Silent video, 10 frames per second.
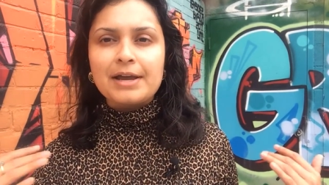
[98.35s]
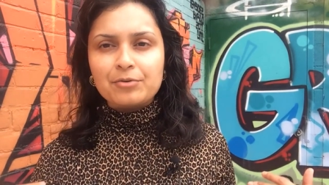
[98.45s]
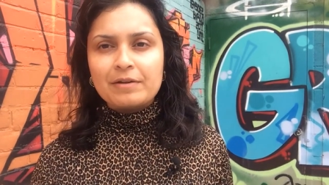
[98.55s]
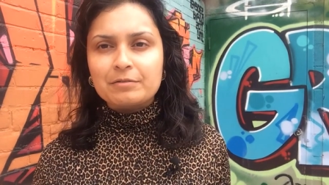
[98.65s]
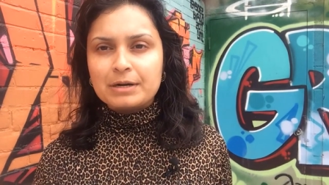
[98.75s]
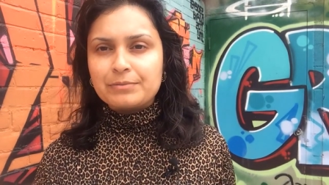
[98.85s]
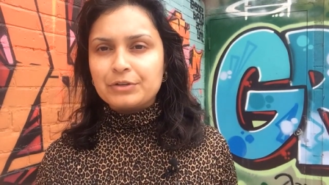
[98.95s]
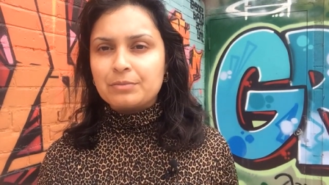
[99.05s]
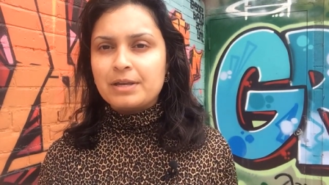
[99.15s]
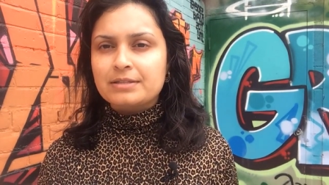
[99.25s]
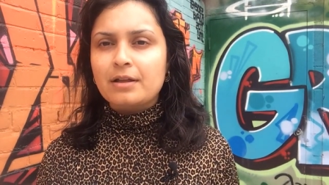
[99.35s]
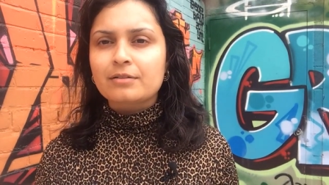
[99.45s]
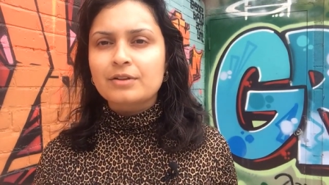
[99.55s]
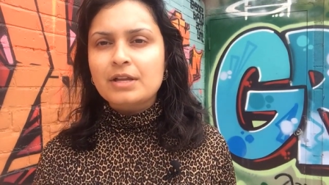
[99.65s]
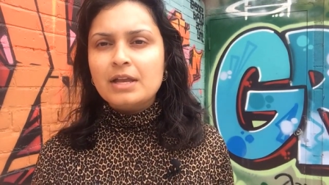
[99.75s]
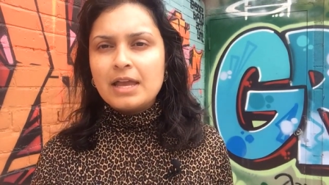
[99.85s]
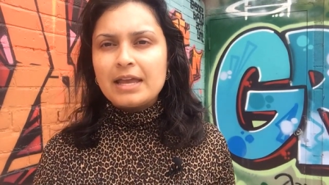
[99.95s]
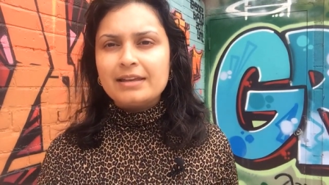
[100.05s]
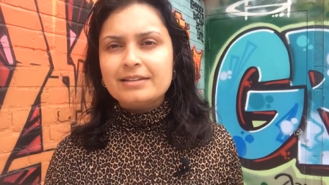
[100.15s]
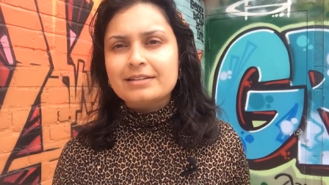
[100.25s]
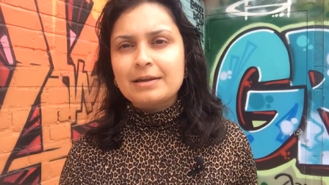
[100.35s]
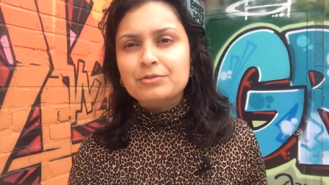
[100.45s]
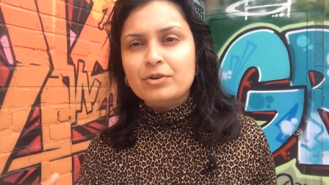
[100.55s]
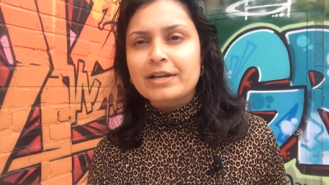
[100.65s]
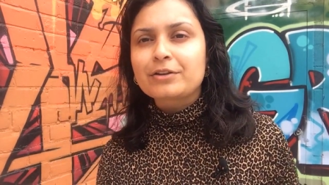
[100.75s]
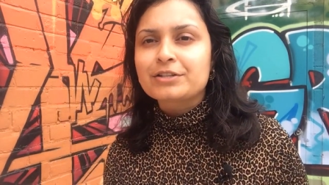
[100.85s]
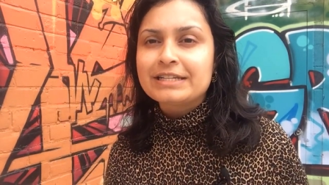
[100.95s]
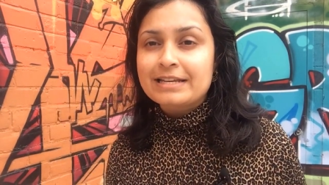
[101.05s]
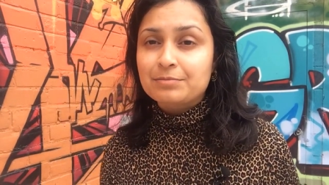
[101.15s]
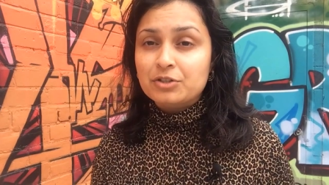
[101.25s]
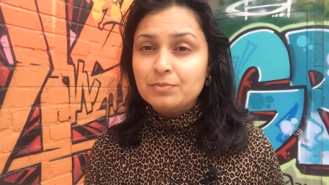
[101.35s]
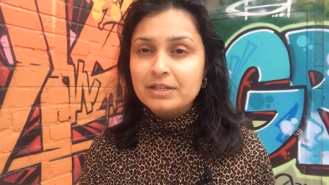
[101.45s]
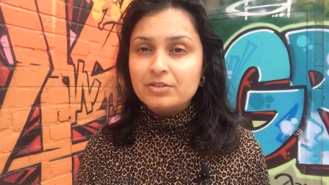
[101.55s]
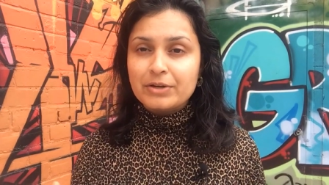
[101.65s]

I don't have a barbecue myself, and I'm trying not to eat as much meat,